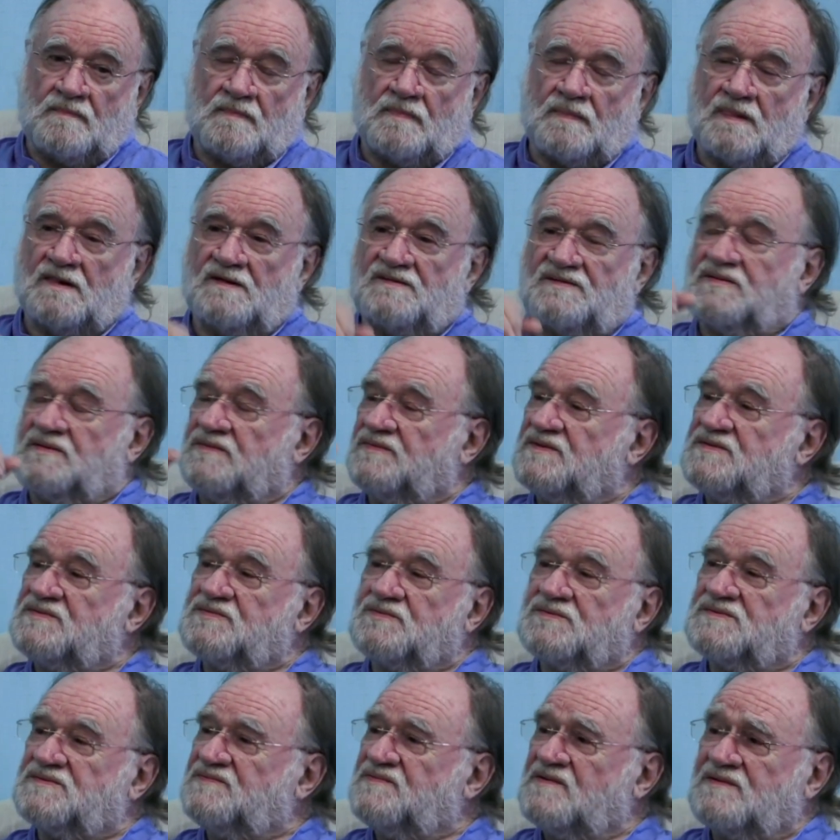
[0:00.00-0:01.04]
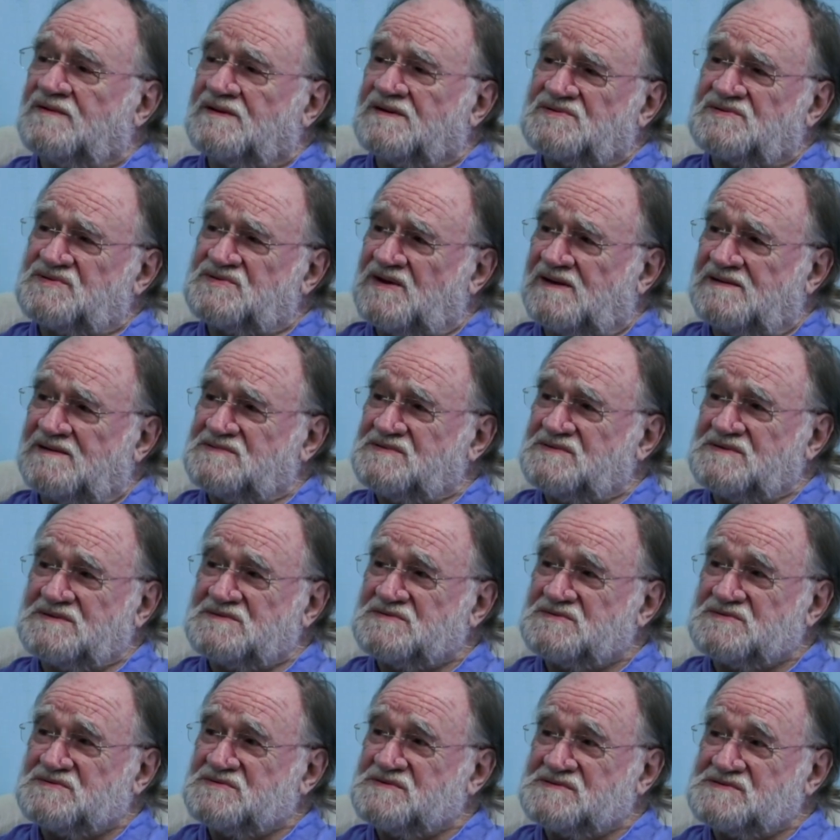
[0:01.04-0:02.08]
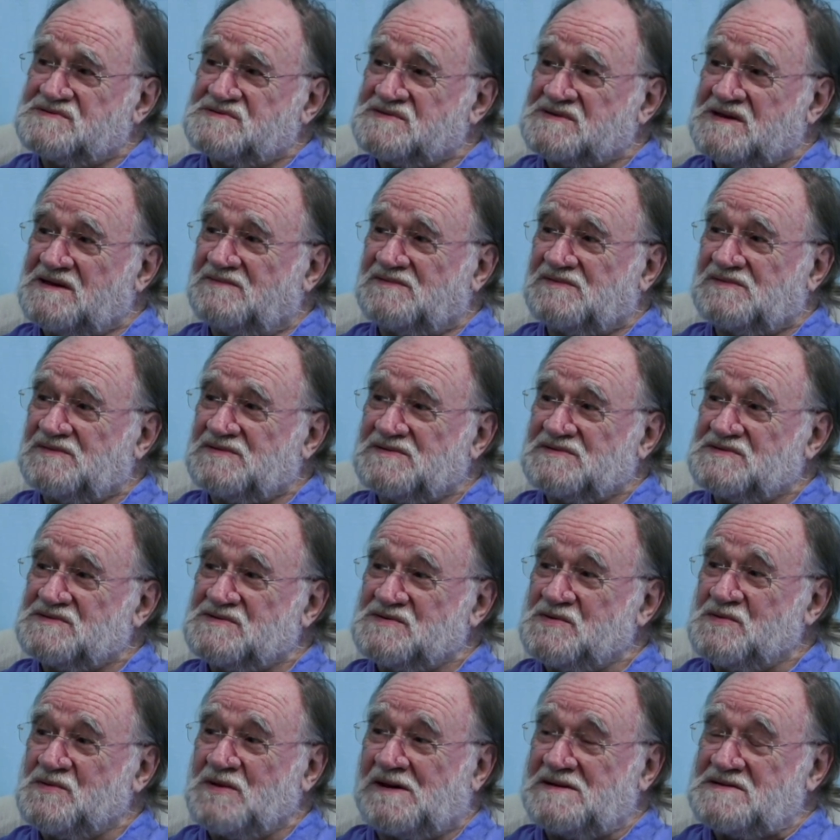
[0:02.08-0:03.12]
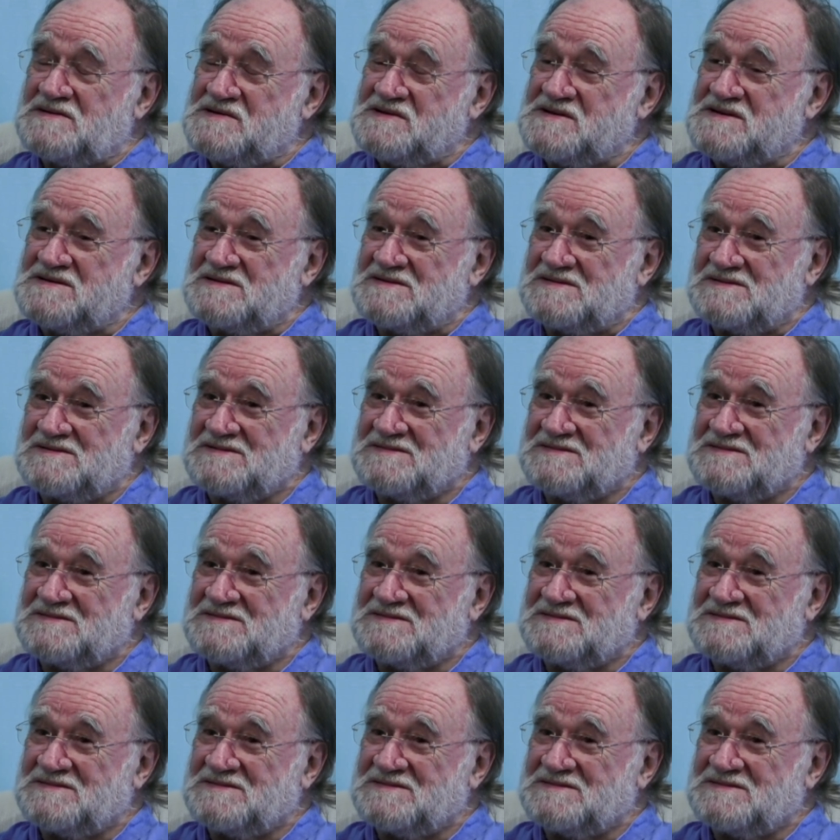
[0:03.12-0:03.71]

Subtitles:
So this was very exciting to discover this new idea.